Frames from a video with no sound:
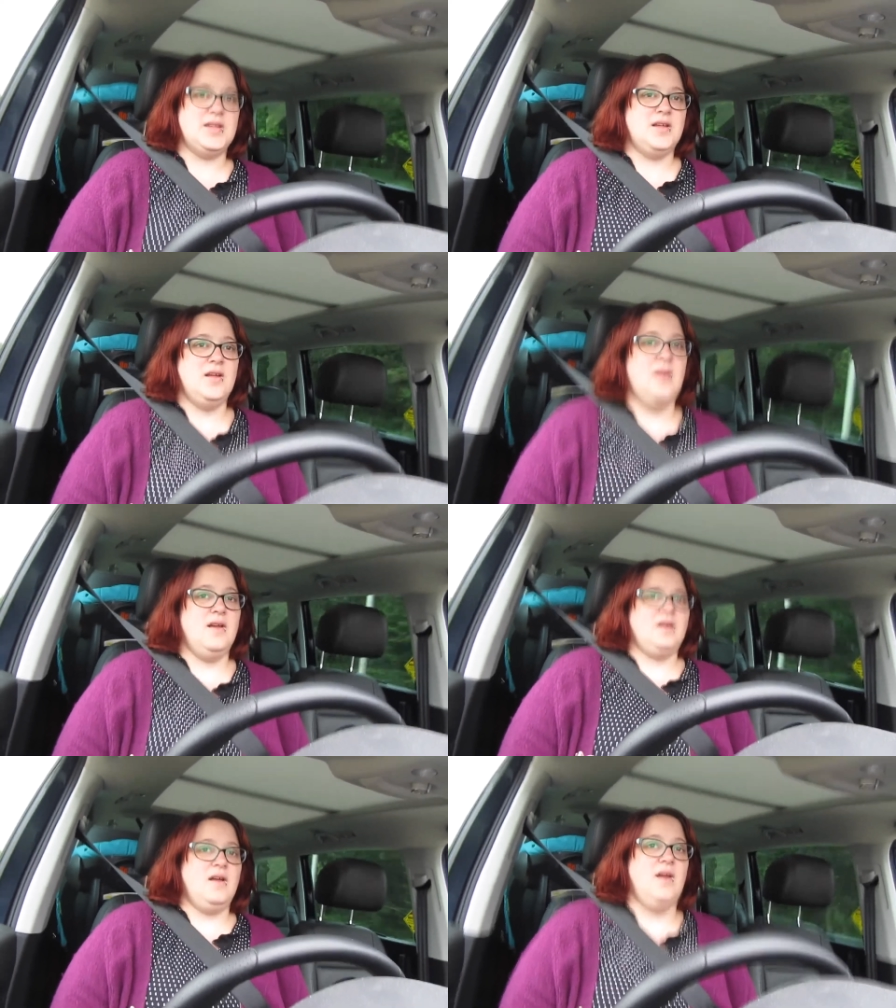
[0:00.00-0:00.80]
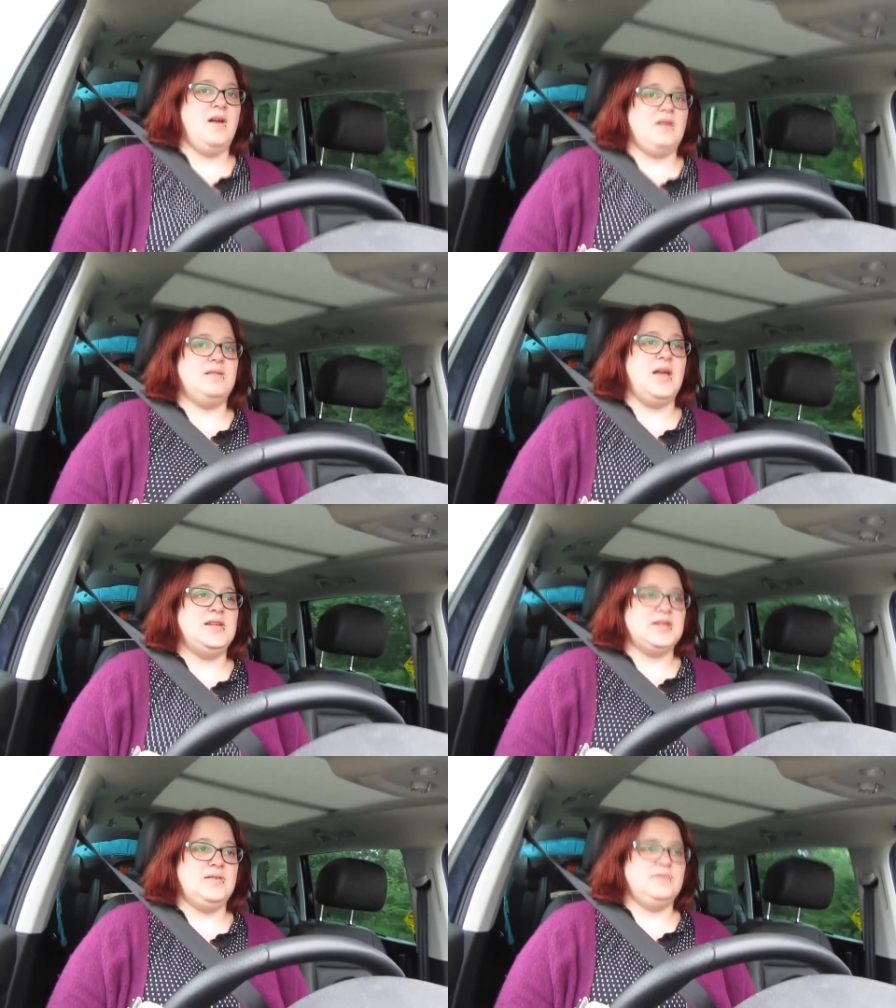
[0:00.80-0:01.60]
and
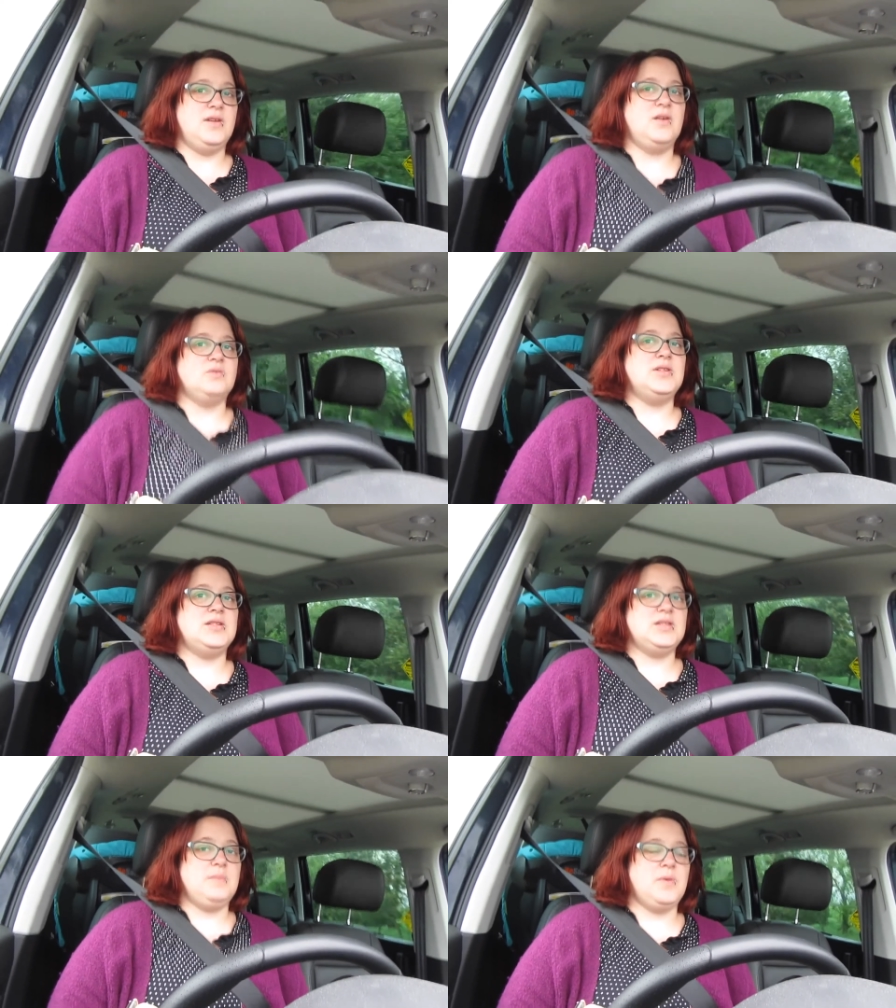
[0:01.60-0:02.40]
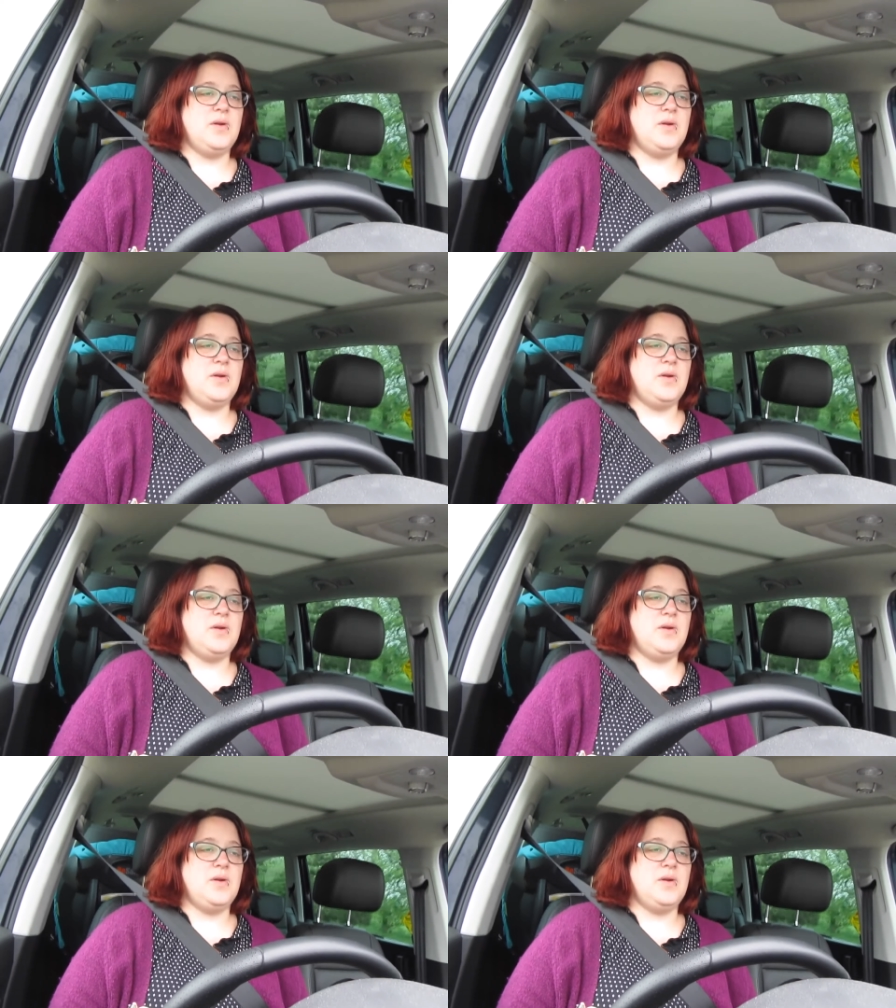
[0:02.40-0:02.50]
lie down and go to sleep